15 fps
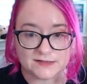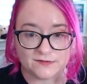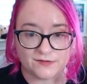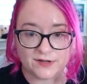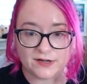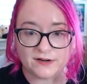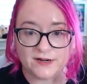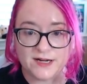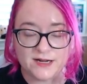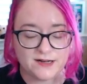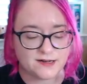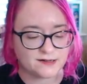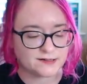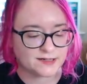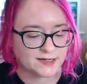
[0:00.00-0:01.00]
Very
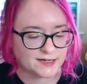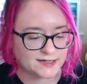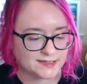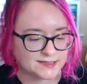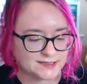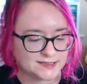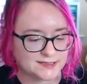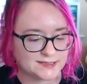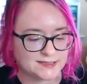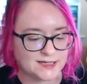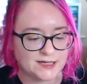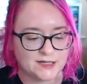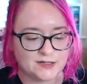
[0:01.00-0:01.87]
nice.